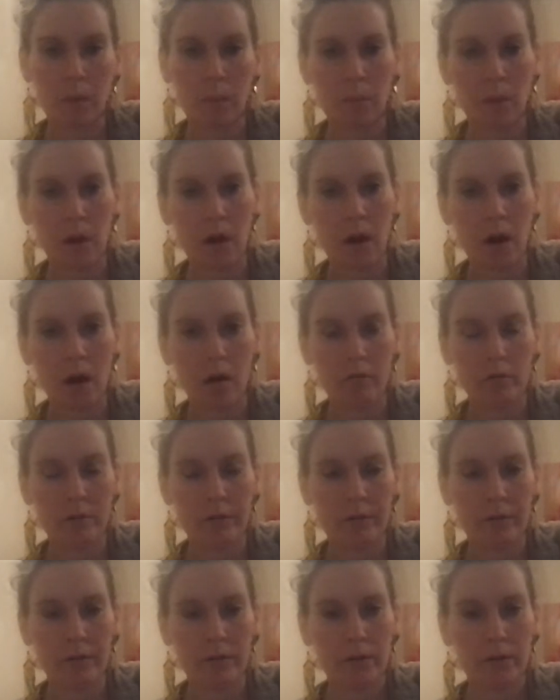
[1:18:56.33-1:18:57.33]
blah,
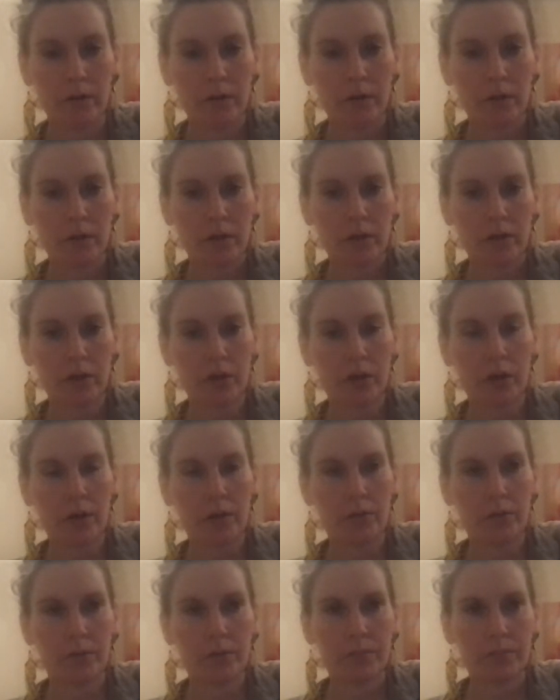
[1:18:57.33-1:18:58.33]
and you know.